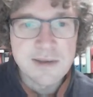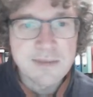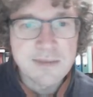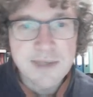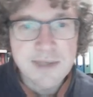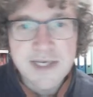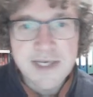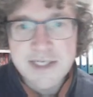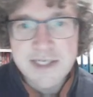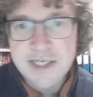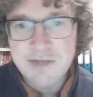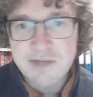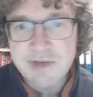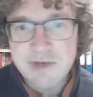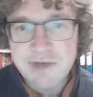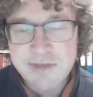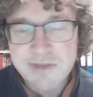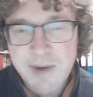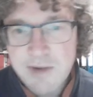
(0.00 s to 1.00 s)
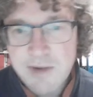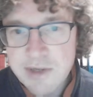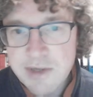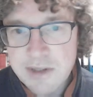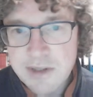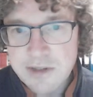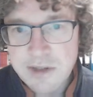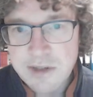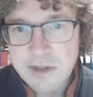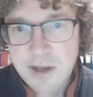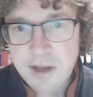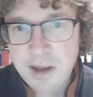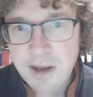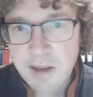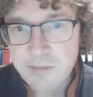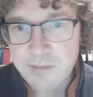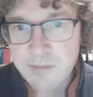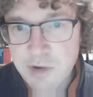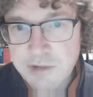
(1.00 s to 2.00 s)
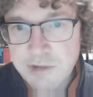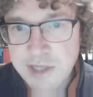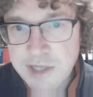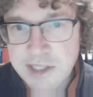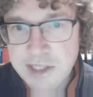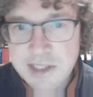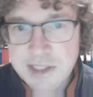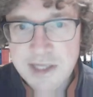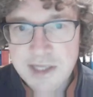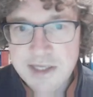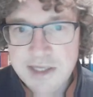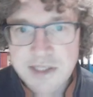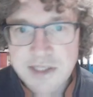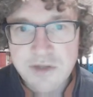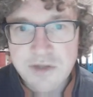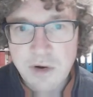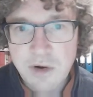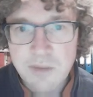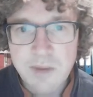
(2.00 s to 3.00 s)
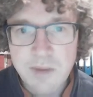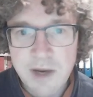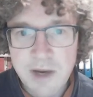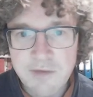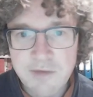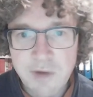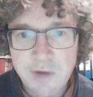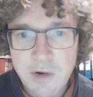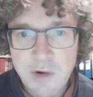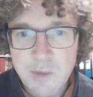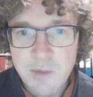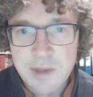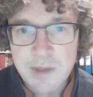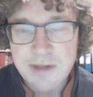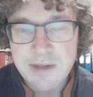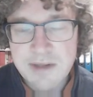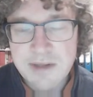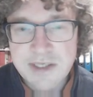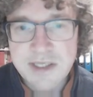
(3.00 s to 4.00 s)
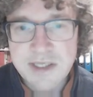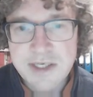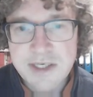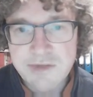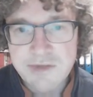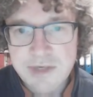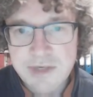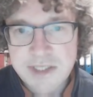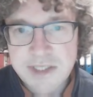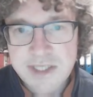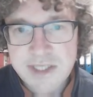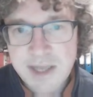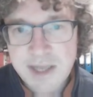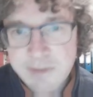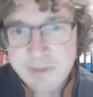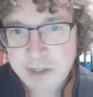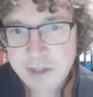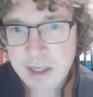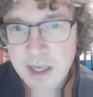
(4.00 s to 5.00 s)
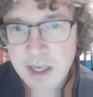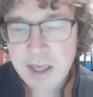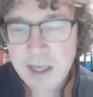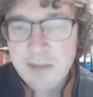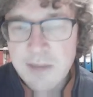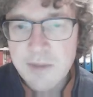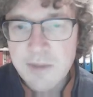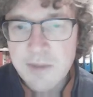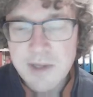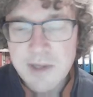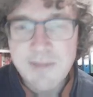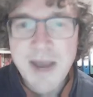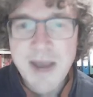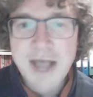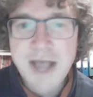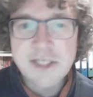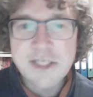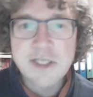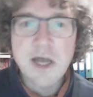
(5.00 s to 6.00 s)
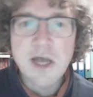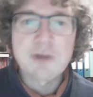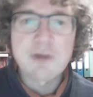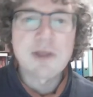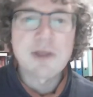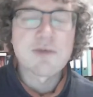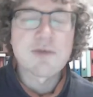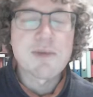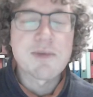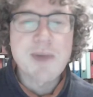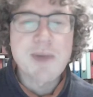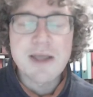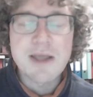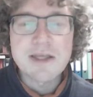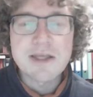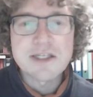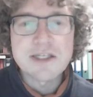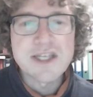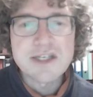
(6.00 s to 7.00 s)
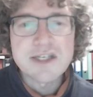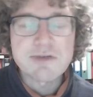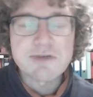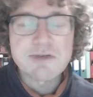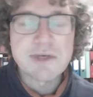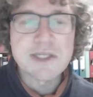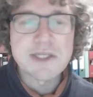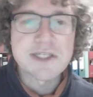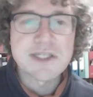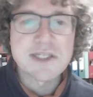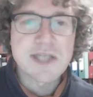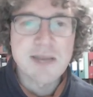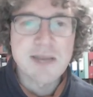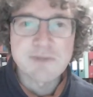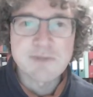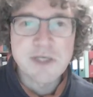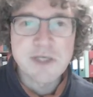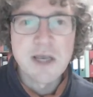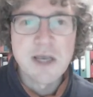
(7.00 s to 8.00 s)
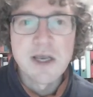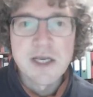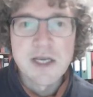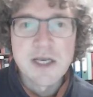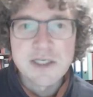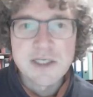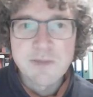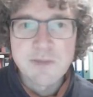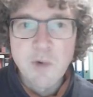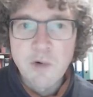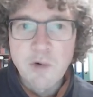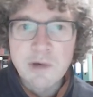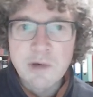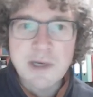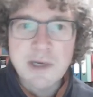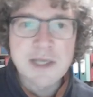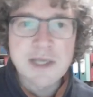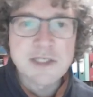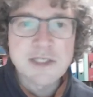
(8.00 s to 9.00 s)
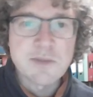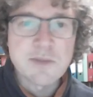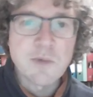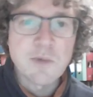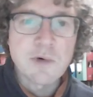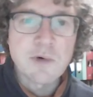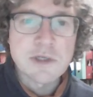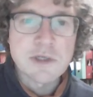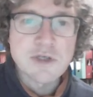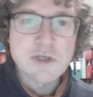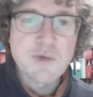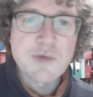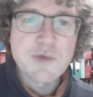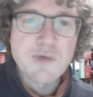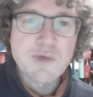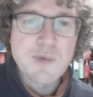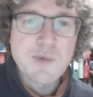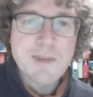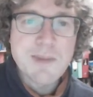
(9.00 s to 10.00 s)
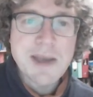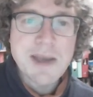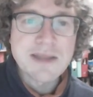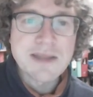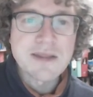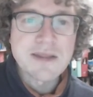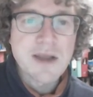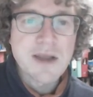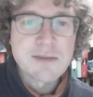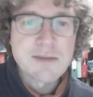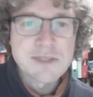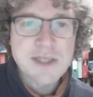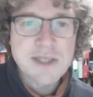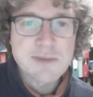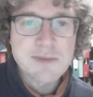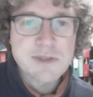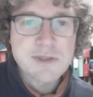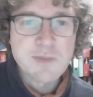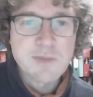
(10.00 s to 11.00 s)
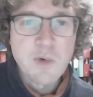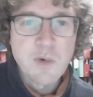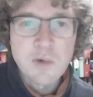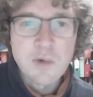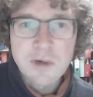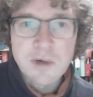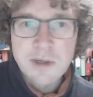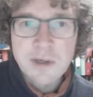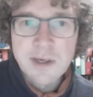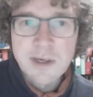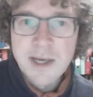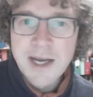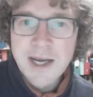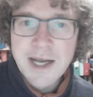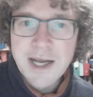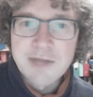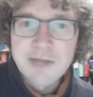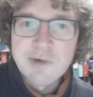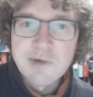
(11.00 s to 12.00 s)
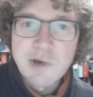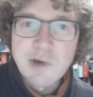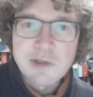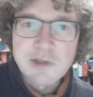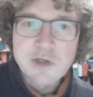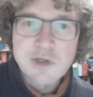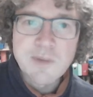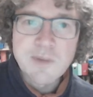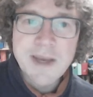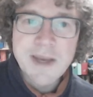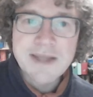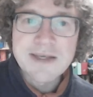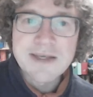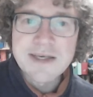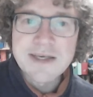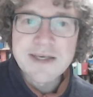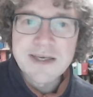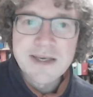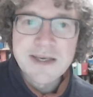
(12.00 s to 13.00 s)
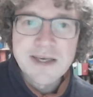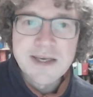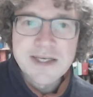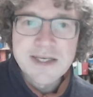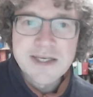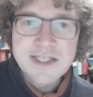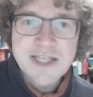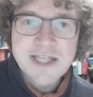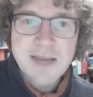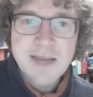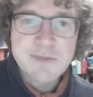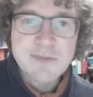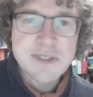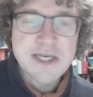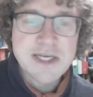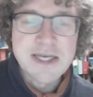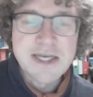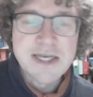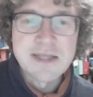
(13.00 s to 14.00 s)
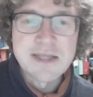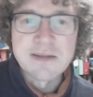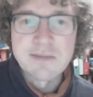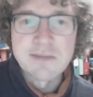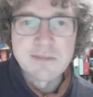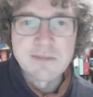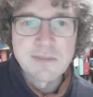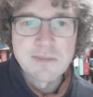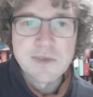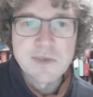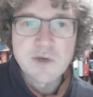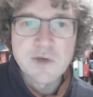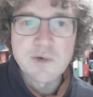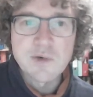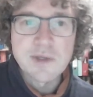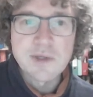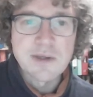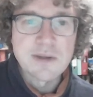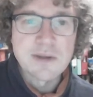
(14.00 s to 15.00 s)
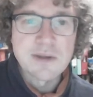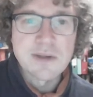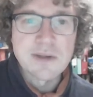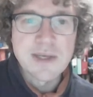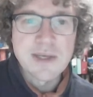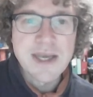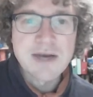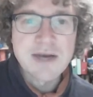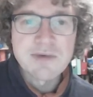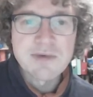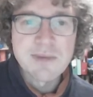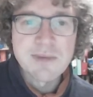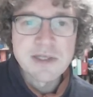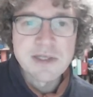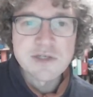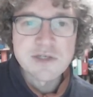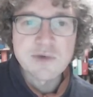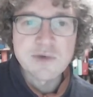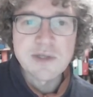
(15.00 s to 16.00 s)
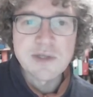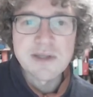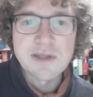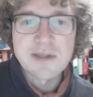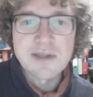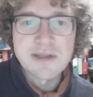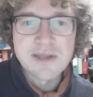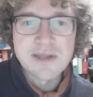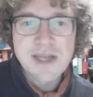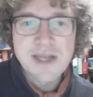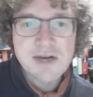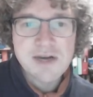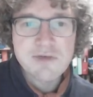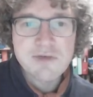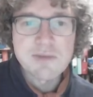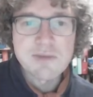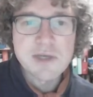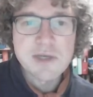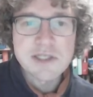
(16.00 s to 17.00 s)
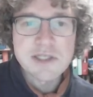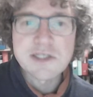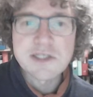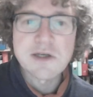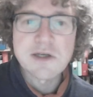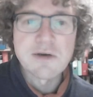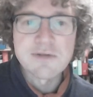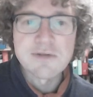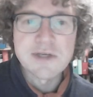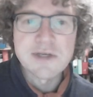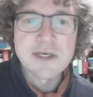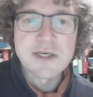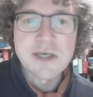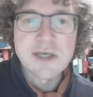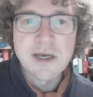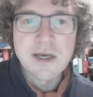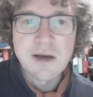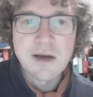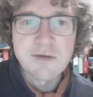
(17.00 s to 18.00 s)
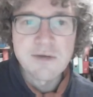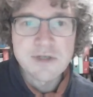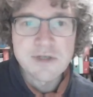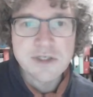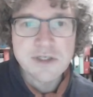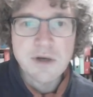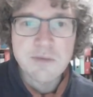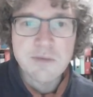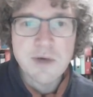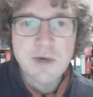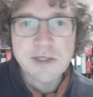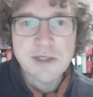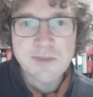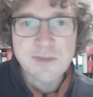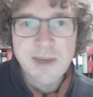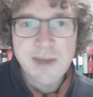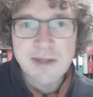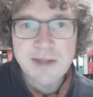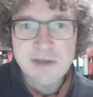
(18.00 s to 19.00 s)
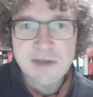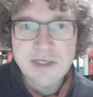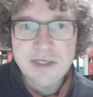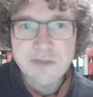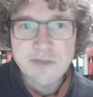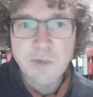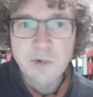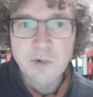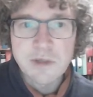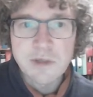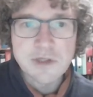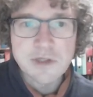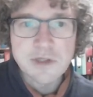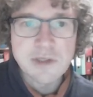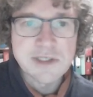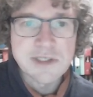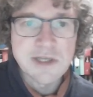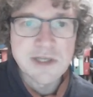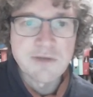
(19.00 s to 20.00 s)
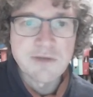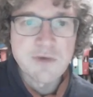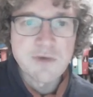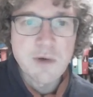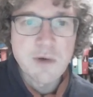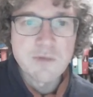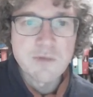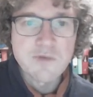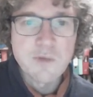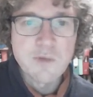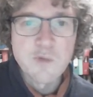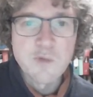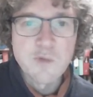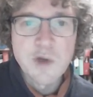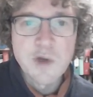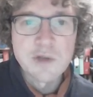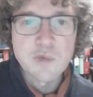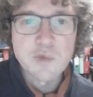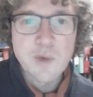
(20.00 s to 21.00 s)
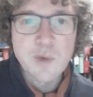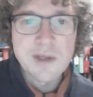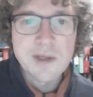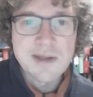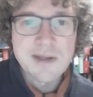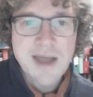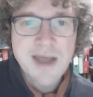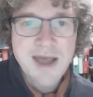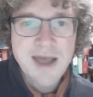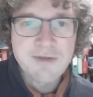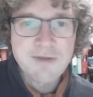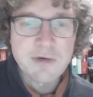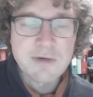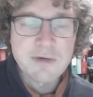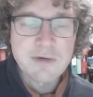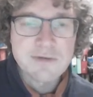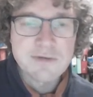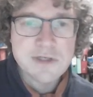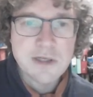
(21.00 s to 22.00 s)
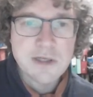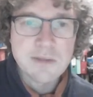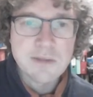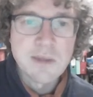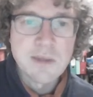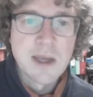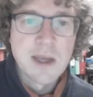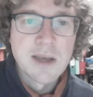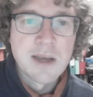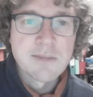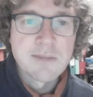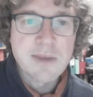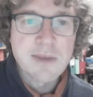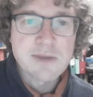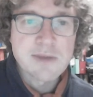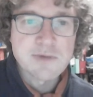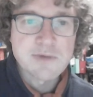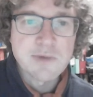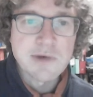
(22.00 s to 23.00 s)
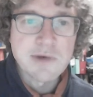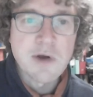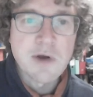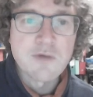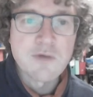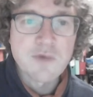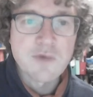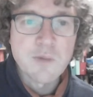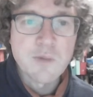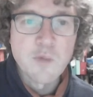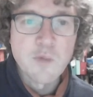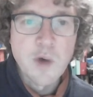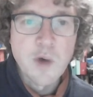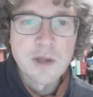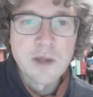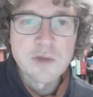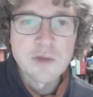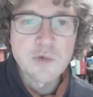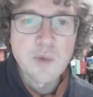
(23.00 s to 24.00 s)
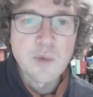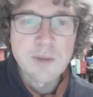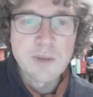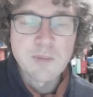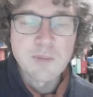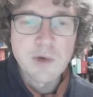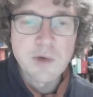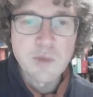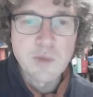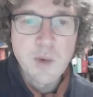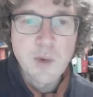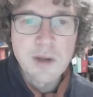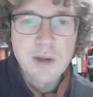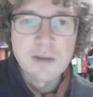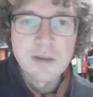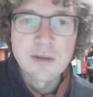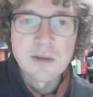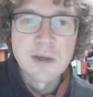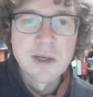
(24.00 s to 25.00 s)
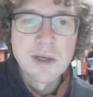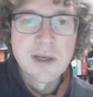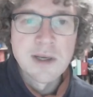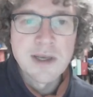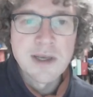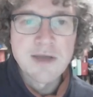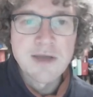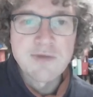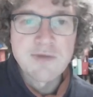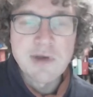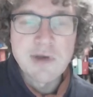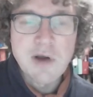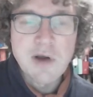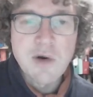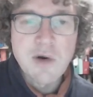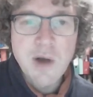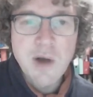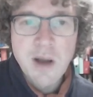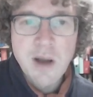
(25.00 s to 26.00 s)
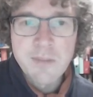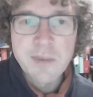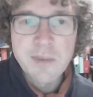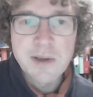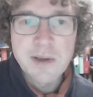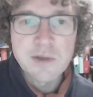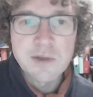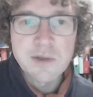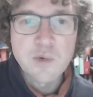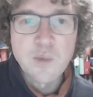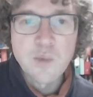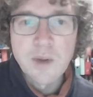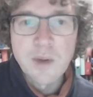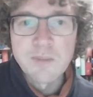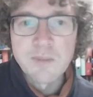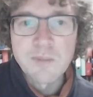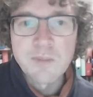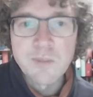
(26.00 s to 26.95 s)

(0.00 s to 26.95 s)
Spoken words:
easy, transparent process that the stock might follow with these discrete steps. But imagine now that we make these discrete steps smaller and smaller, so that we make the time steps smaller, and we also make the steps in the increments or the decrements of the stock price, make these smaller. So instead of going from 1 to 1.5, all of a sudden, perhaps we go from 1 to 1.1. If you go up to 1